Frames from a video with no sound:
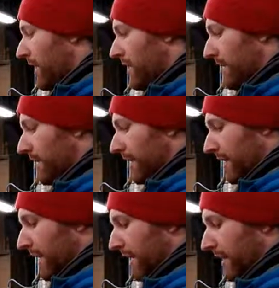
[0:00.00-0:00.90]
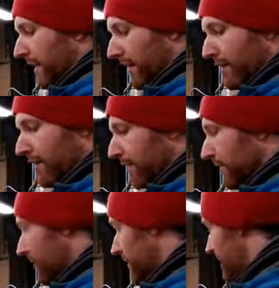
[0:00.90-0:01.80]
then
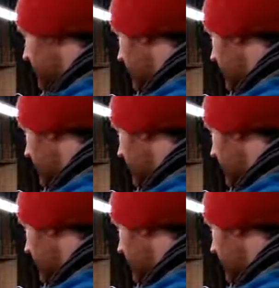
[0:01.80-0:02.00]
this